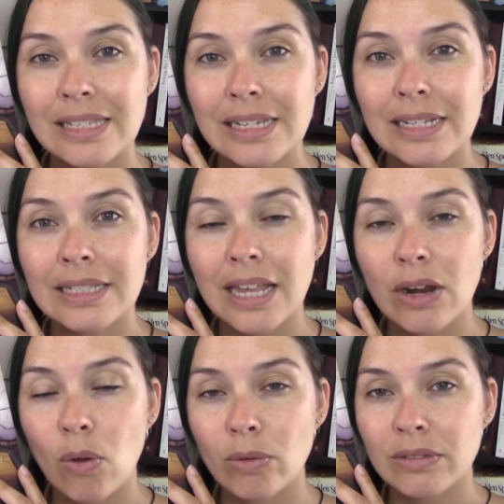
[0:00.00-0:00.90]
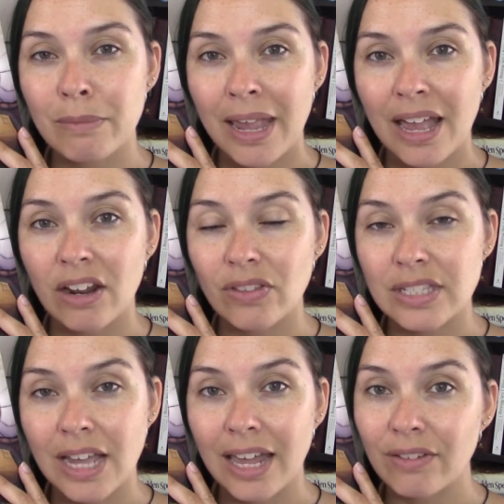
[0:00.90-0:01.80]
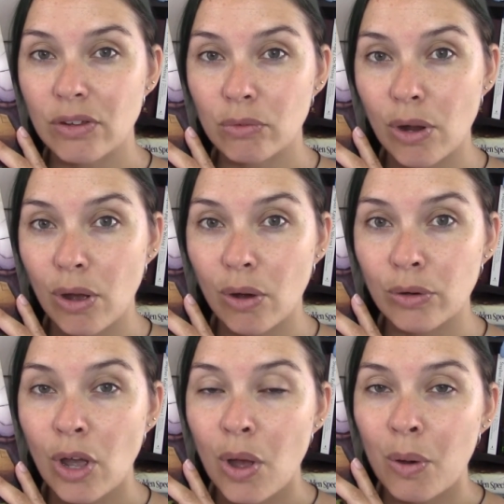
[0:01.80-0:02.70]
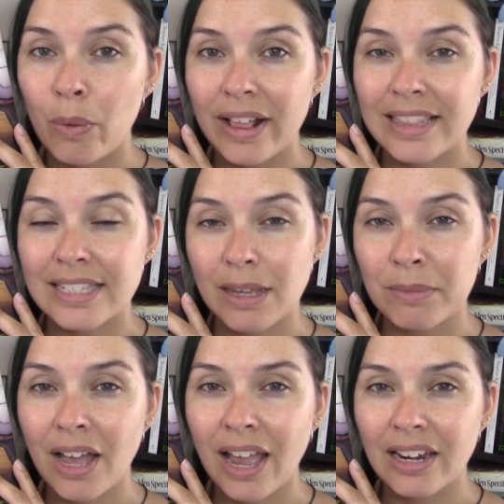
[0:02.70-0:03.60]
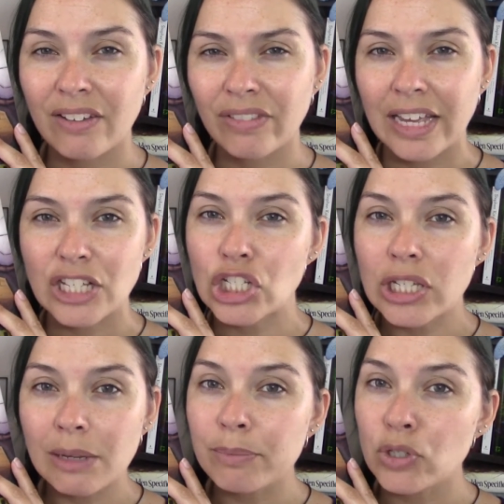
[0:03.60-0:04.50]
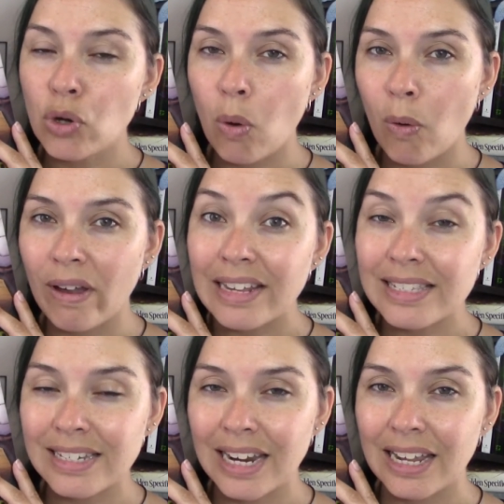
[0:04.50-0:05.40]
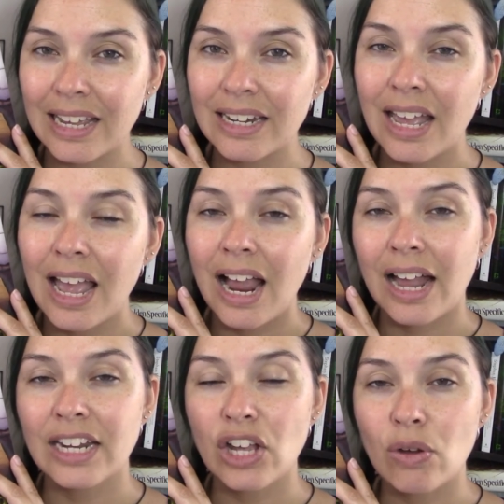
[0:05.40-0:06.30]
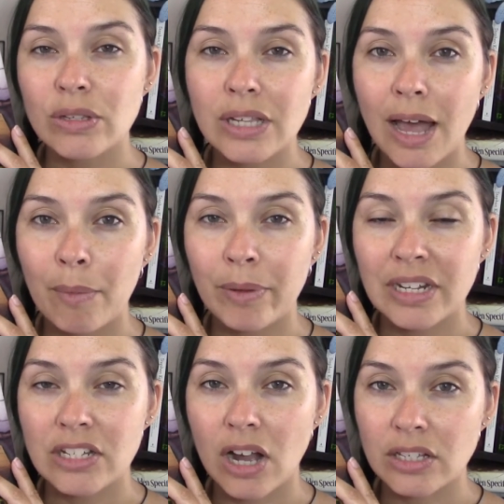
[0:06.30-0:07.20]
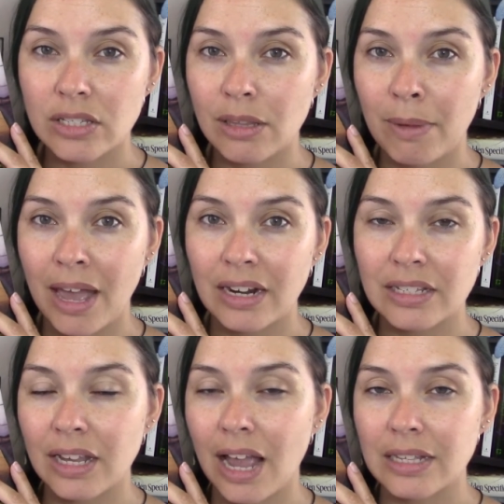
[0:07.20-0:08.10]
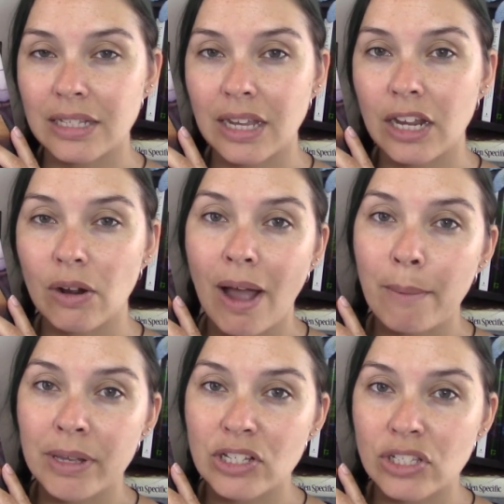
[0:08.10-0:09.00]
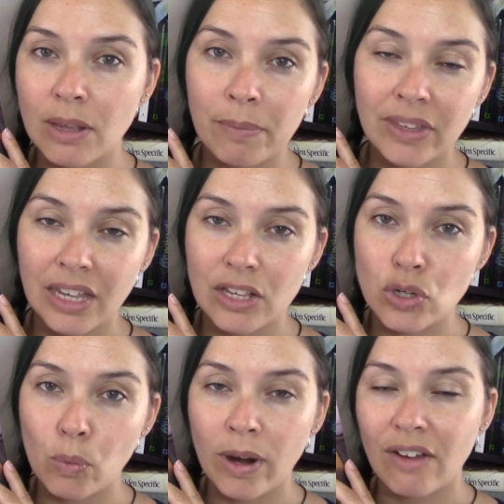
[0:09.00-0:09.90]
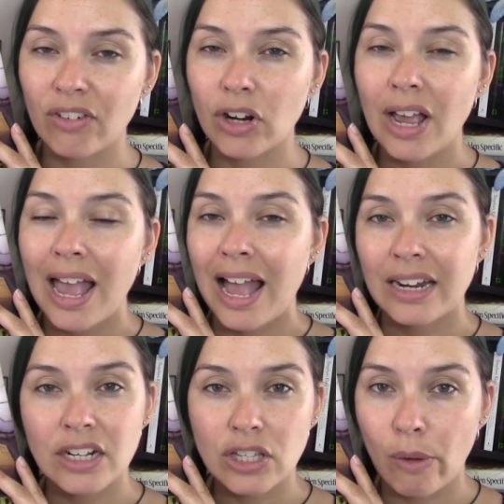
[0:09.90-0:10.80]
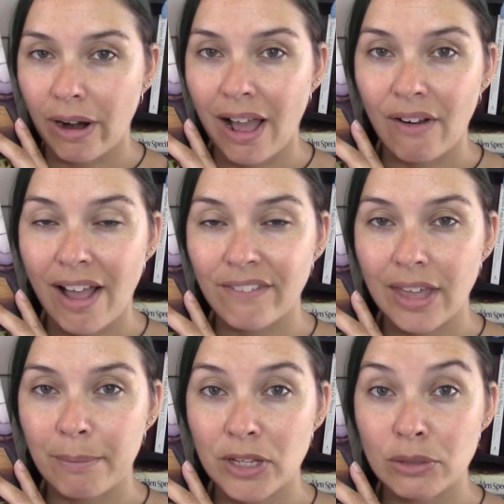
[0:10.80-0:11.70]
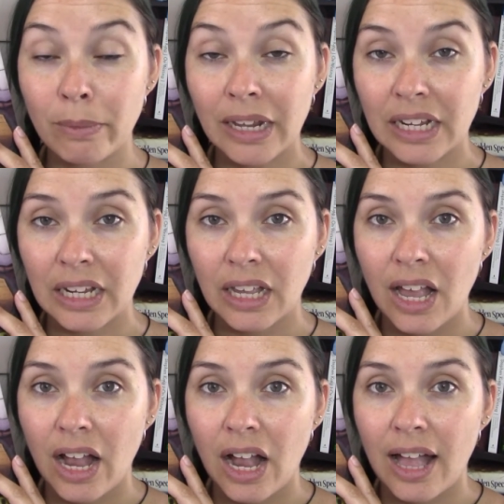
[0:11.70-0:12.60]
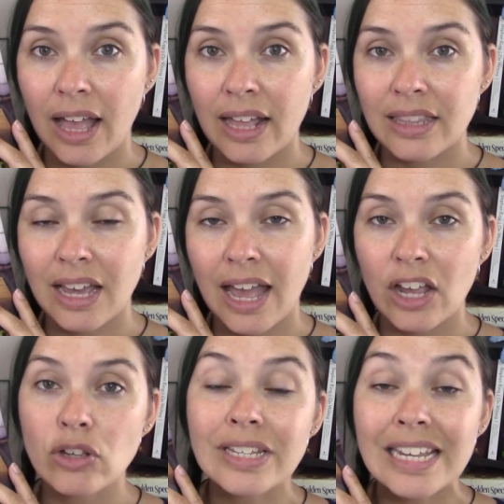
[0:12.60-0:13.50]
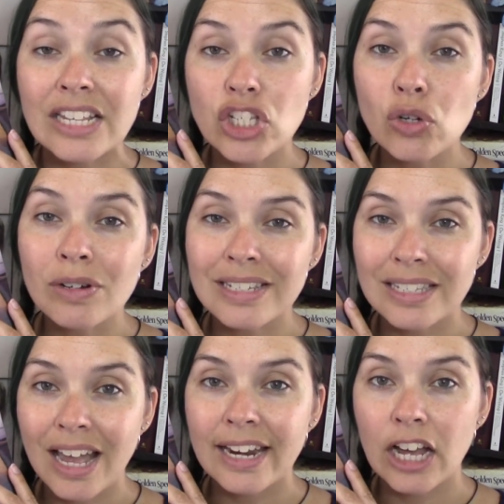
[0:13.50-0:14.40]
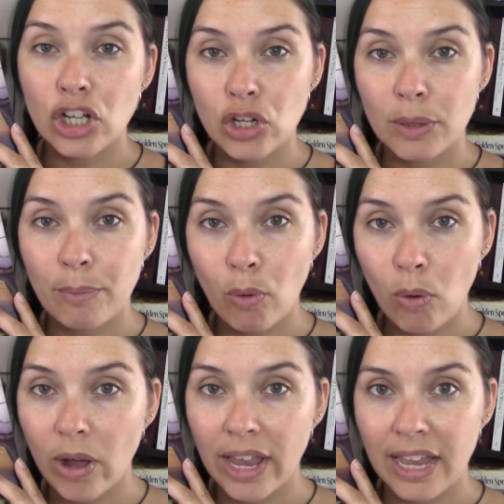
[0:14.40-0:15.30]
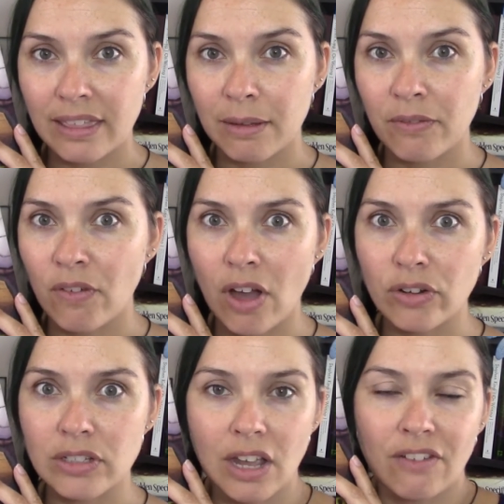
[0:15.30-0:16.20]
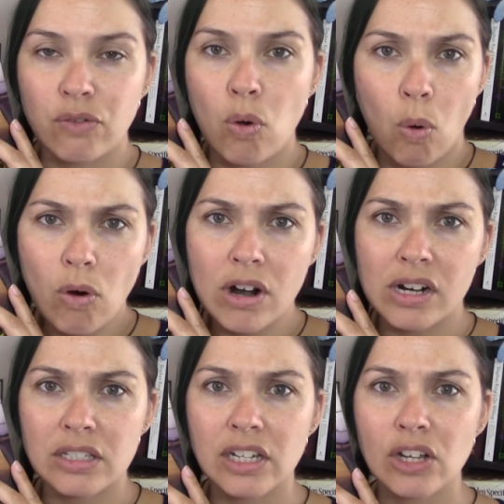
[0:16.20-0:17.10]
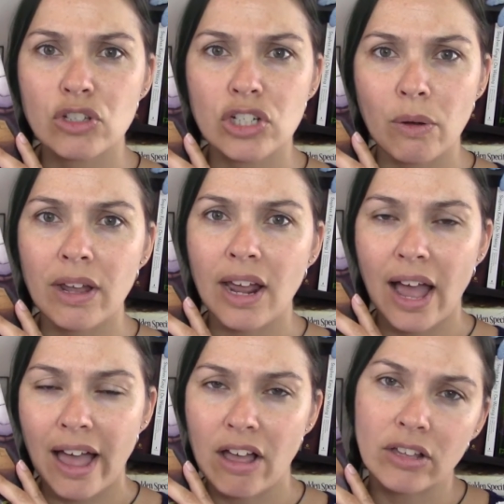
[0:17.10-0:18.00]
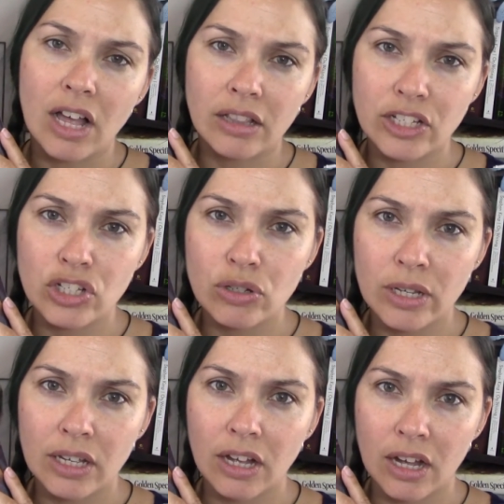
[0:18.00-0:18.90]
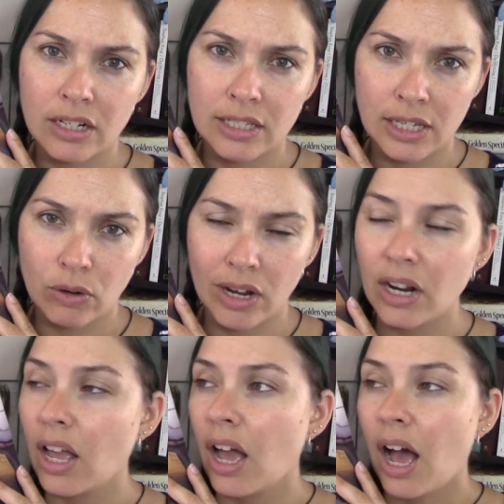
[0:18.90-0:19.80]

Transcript: sees an old man on the side of the road with some kind of like cheap toy stand. And he goes up and he talks to the man. He's like asking, you know, how much something is or whatever. And he goes, oh, I don't have that much money. And the guy goes, is your son a good boy? And the father's like, of course. And he goes, you know what? I'll, I'll let you on a secret.